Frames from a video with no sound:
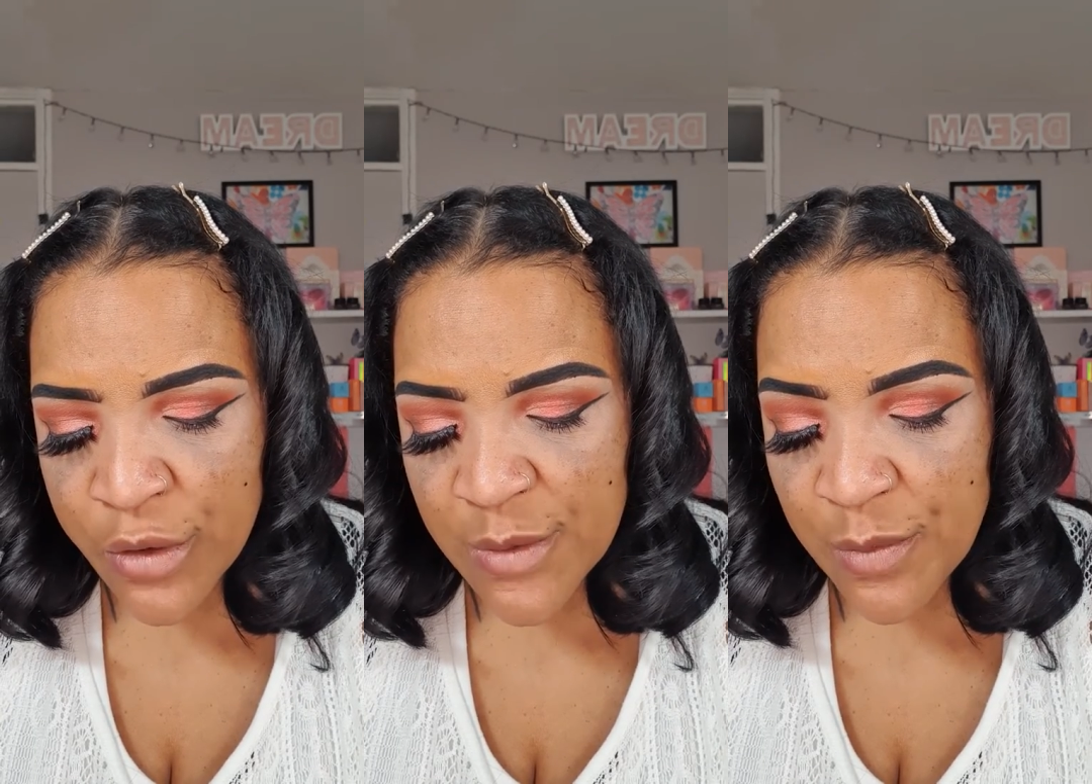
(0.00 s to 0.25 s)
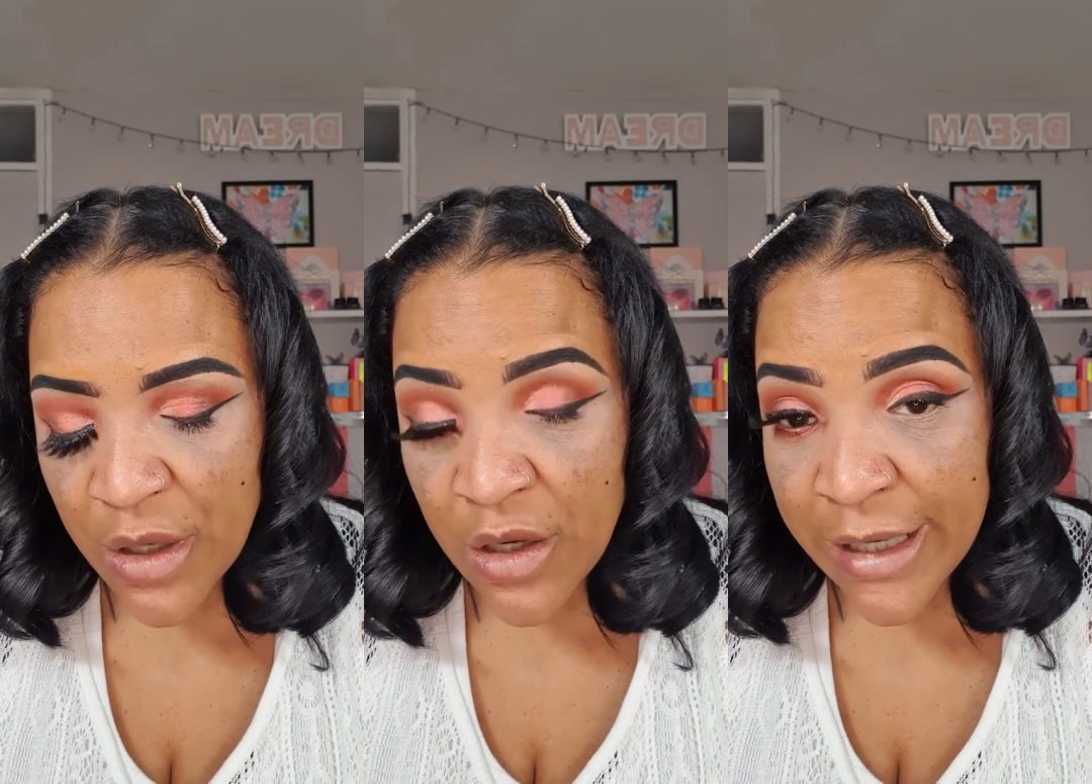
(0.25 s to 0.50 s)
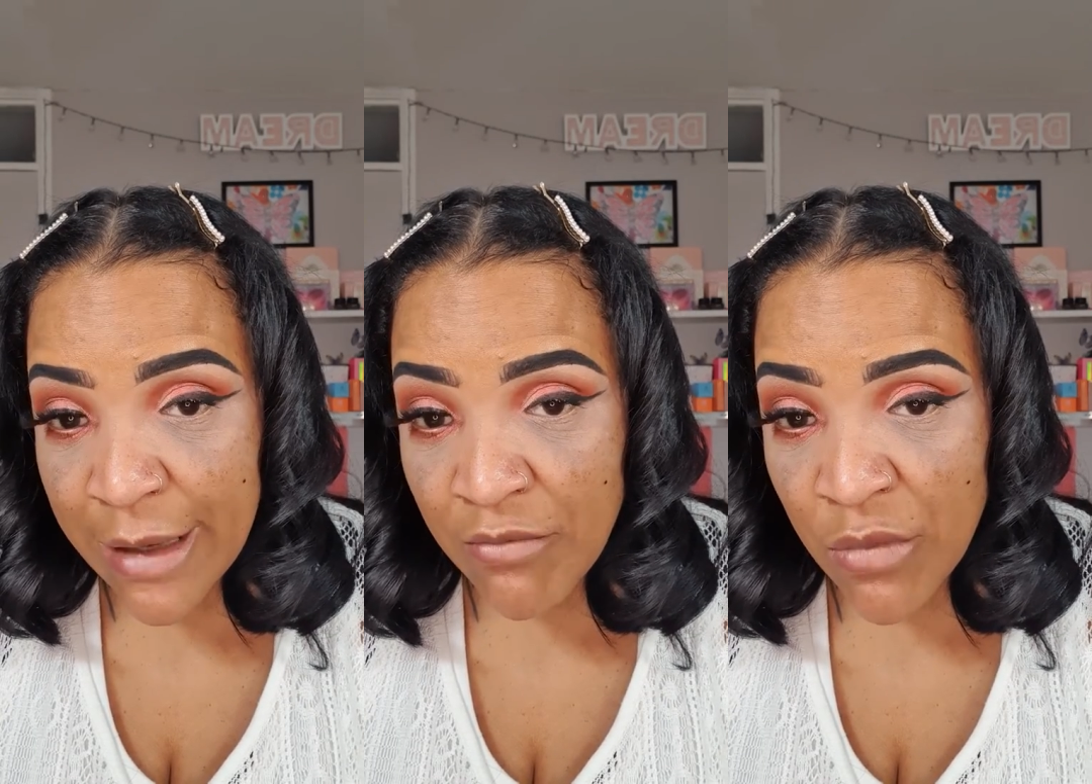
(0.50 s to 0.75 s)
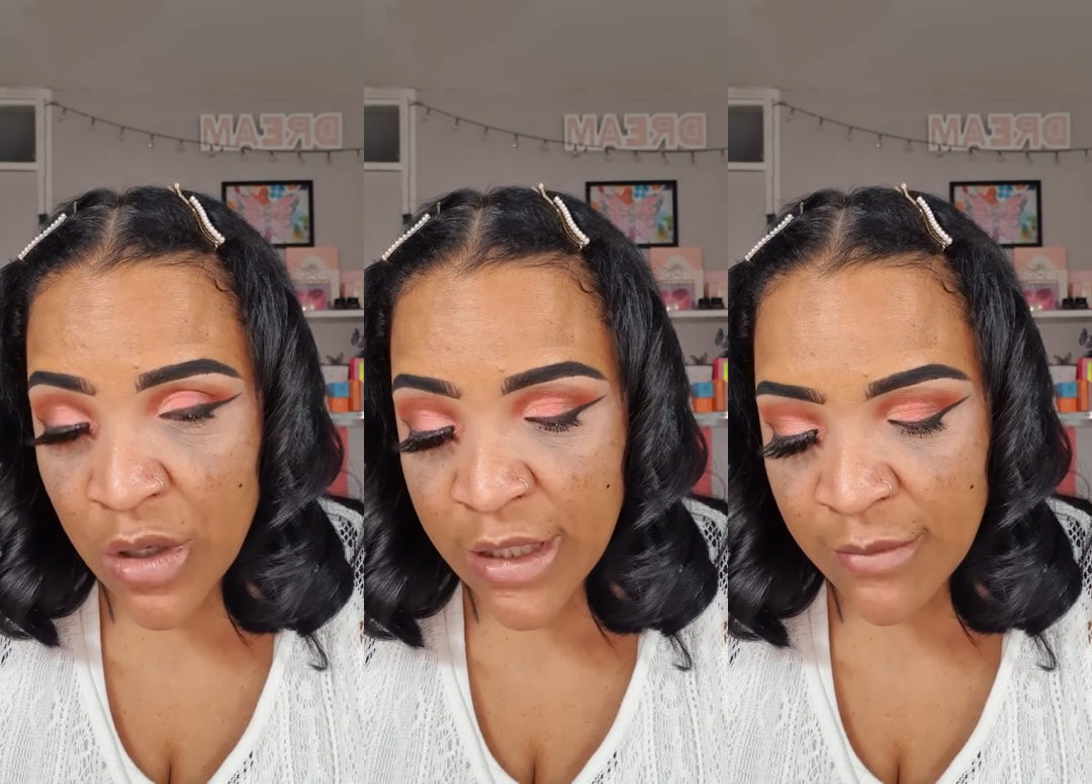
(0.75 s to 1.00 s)
but I get
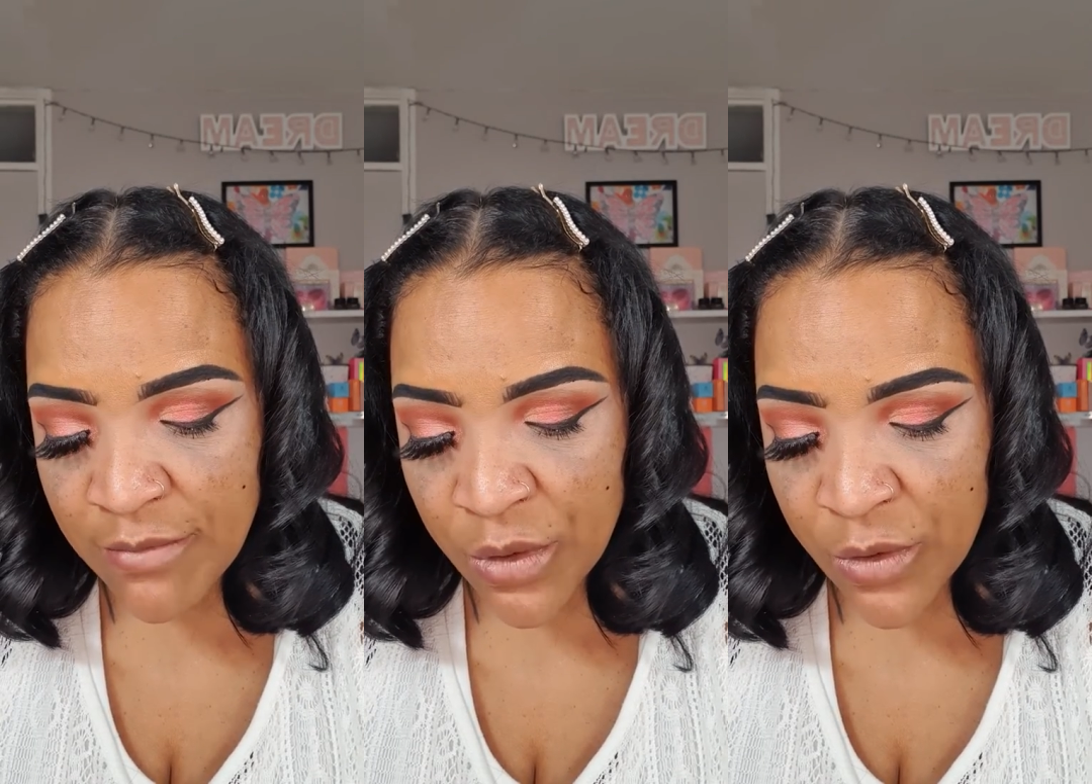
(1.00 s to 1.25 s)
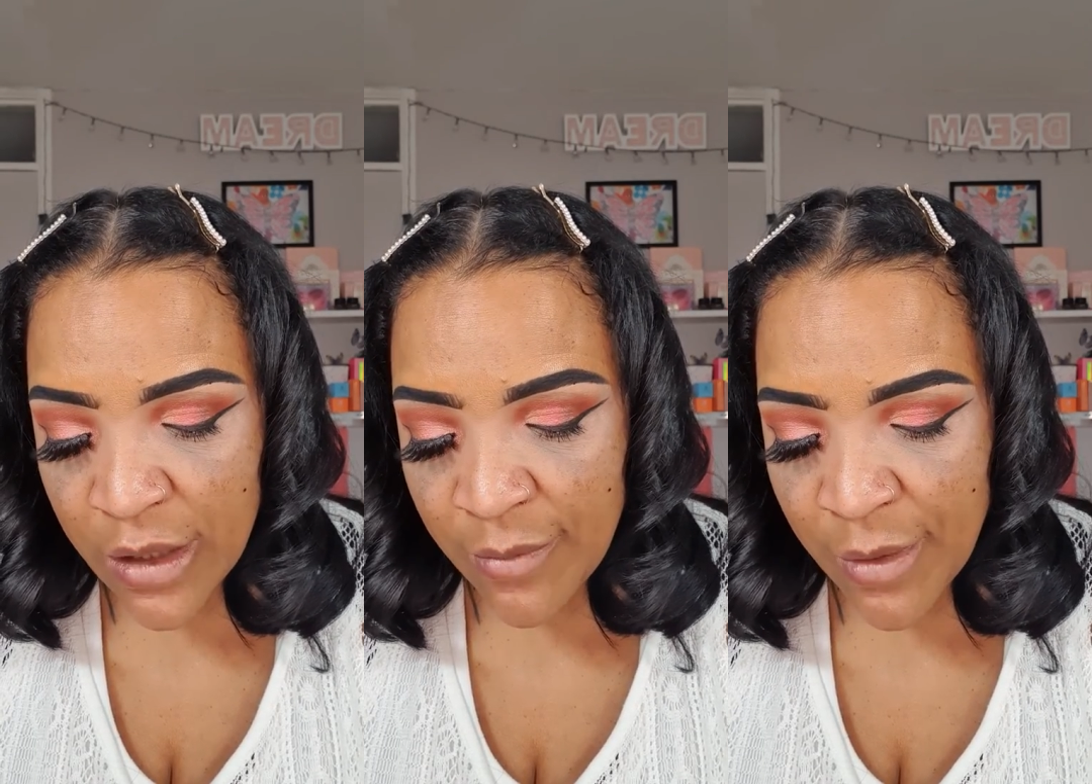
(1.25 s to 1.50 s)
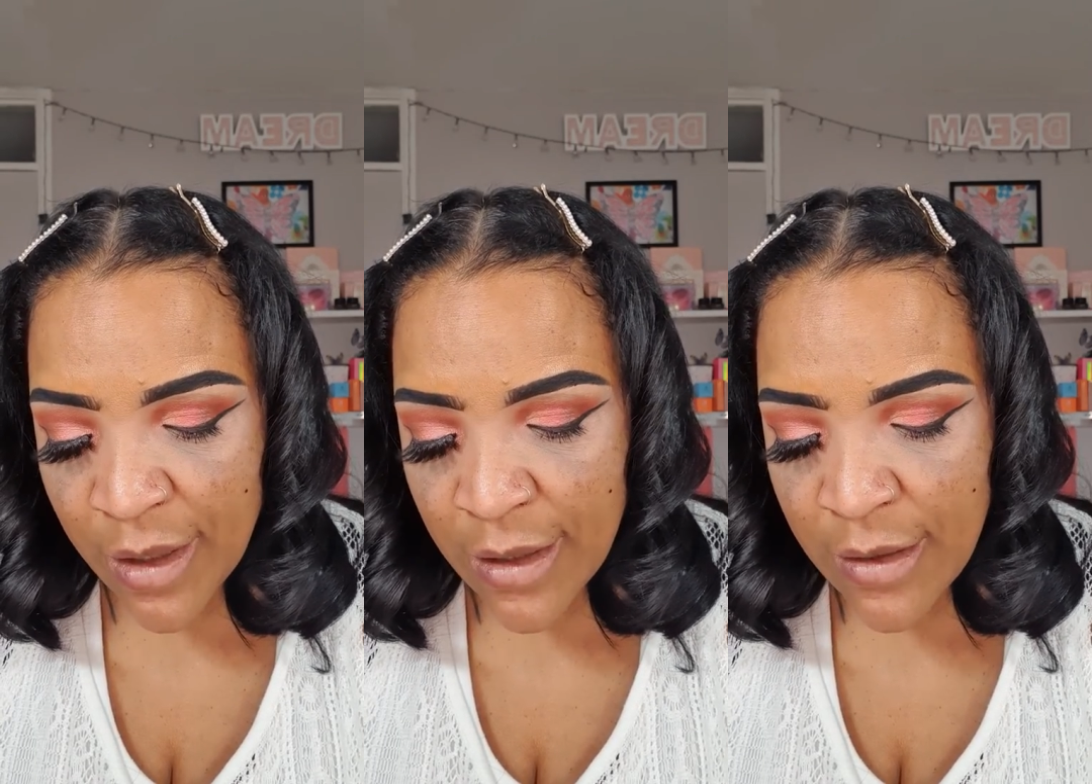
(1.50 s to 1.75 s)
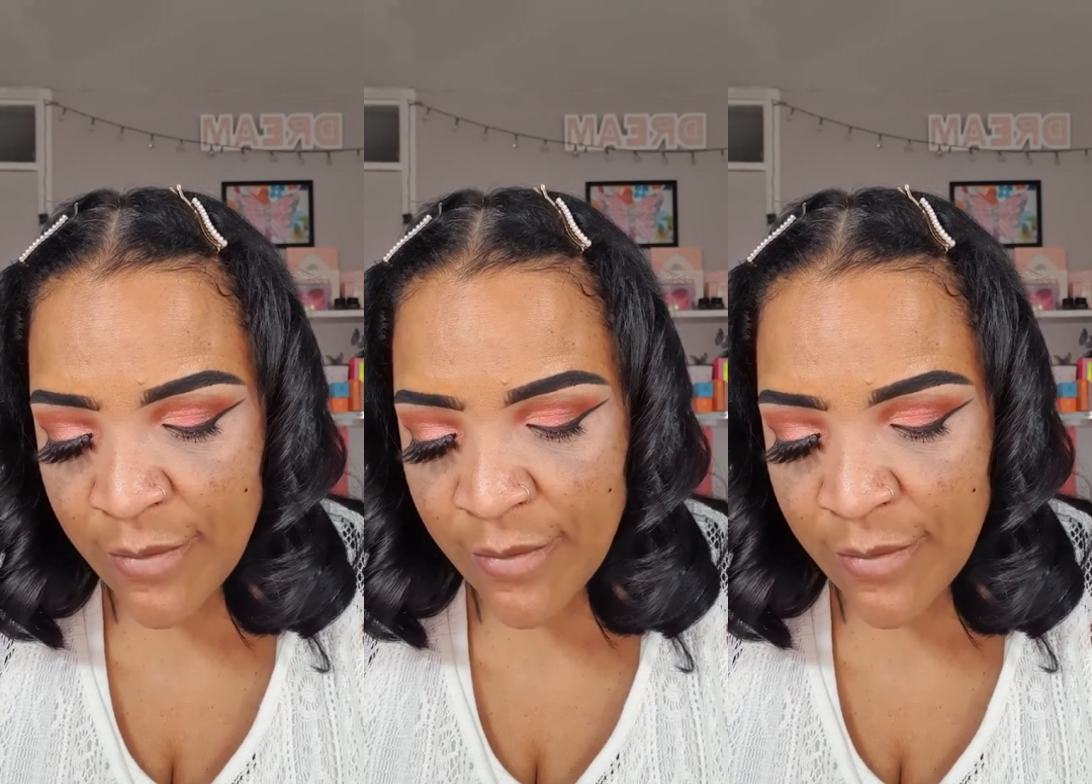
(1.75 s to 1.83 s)
mine in Beauty Bay.